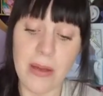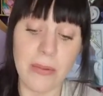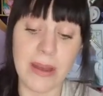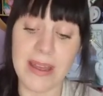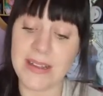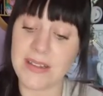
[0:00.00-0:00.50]

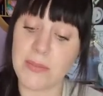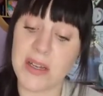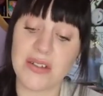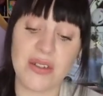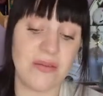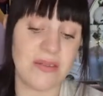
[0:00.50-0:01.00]
wear as
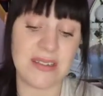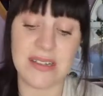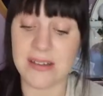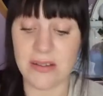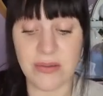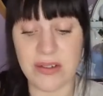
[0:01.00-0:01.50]
much or as
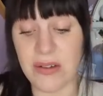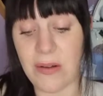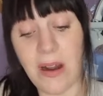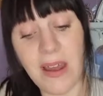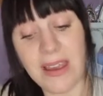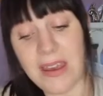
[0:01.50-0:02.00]
little as you
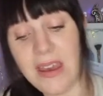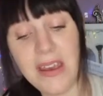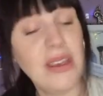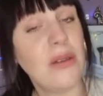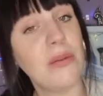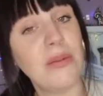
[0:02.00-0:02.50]
like,
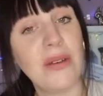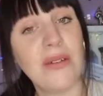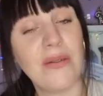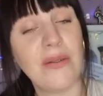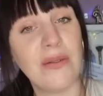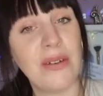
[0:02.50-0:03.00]
you are
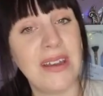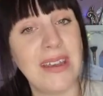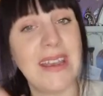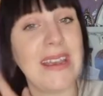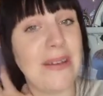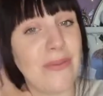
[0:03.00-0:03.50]
beautiful
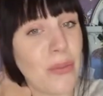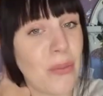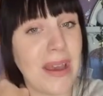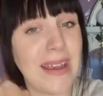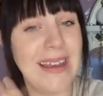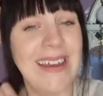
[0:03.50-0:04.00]
either
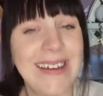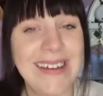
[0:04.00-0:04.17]
way.